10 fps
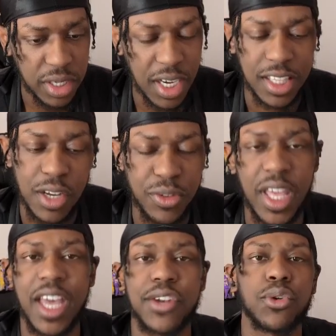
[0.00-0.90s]
I love when they
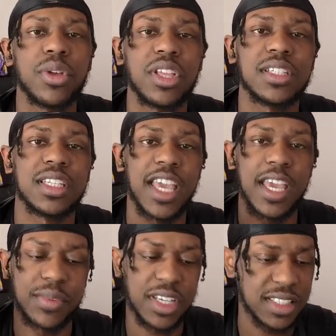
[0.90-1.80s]
add new abilities to the
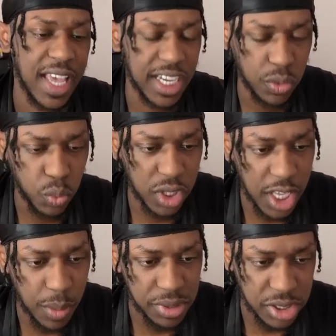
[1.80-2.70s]
game because that can really
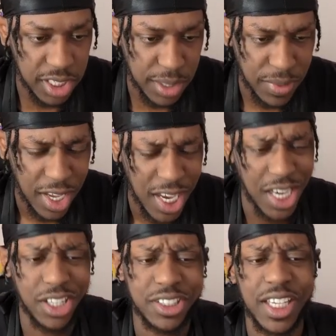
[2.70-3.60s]
help your team. And
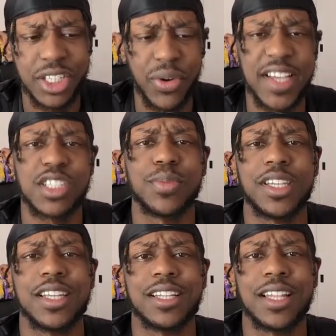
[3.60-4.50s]
it looks like Grass has been
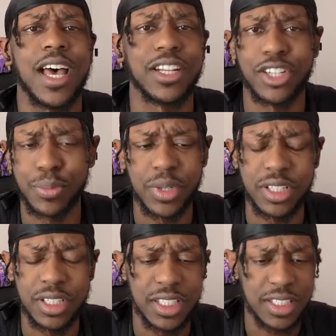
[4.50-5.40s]
getting a lot of good
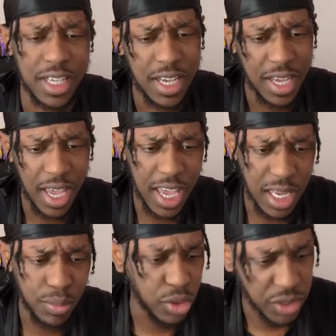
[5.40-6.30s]
abilities
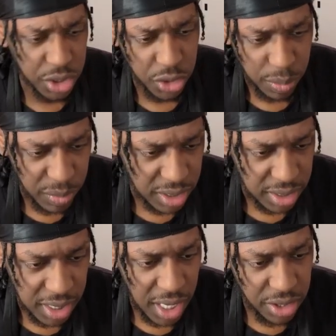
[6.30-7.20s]
and moves that you can mix
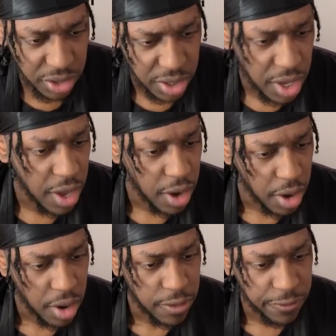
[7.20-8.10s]
together.
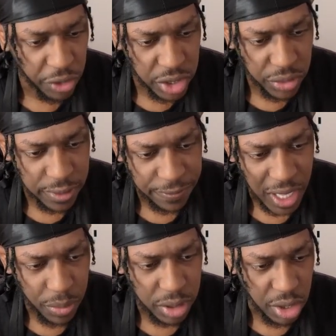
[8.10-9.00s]
Fragrant
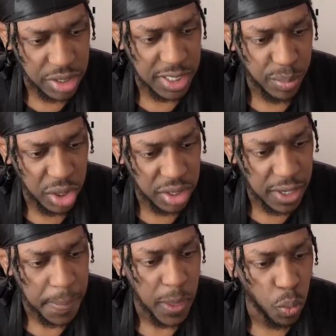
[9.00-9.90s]
Flower Garden is the
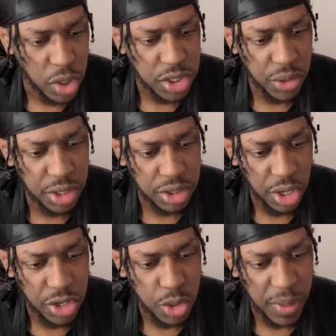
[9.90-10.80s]
ability. Once during your
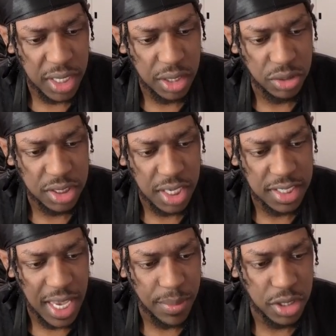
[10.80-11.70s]
turn, you may heal 10
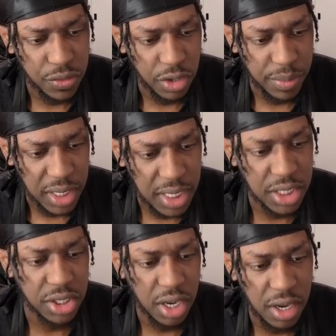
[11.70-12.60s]
damage from
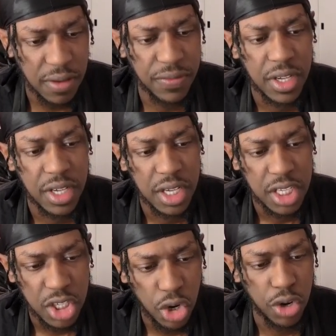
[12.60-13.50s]
each of
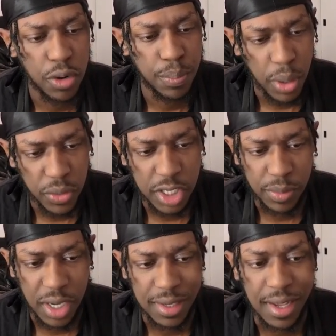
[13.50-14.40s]
your
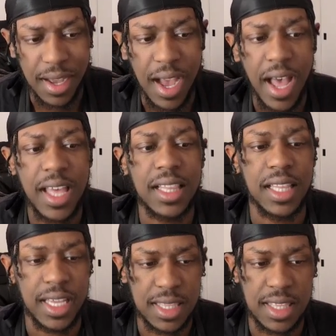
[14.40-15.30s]
Pokemon. I
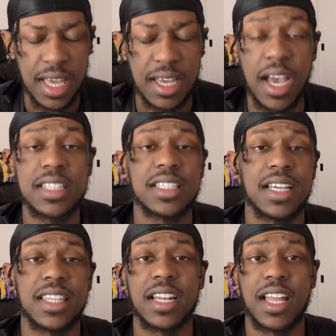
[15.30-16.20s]
like that. I actually
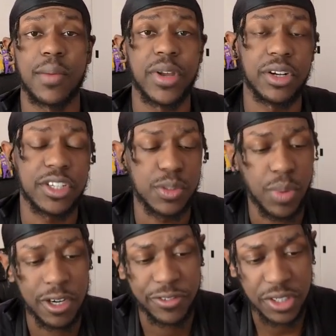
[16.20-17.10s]
like that a lot better because
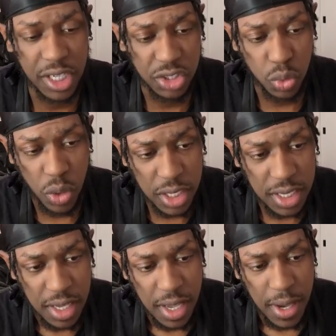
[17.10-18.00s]
Butterfree does
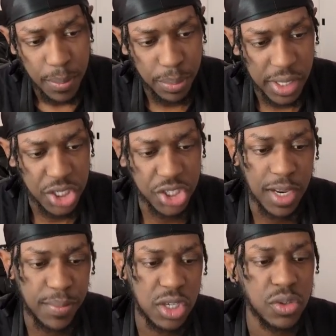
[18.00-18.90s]
20. But
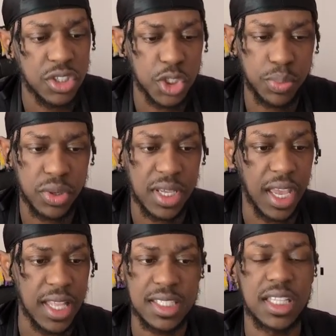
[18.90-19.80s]
Shaman, you can just put
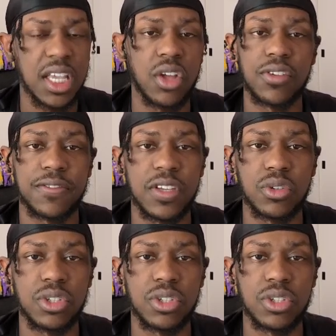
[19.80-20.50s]
instantly on the field.